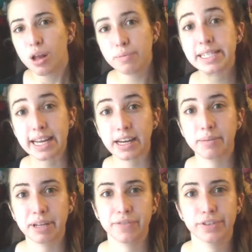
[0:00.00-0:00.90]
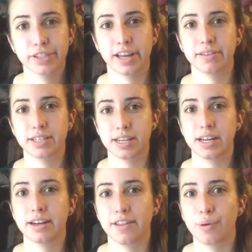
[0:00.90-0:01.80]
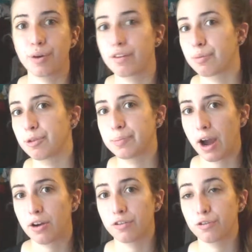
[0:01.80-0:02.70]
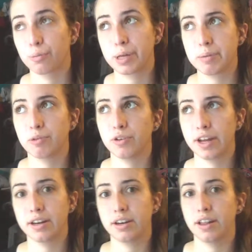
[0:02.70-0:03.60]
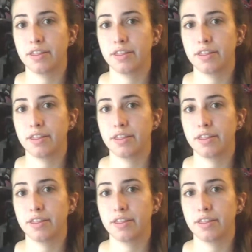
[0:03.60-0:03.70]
What's that going to mean for South City now that one of the most powerful people in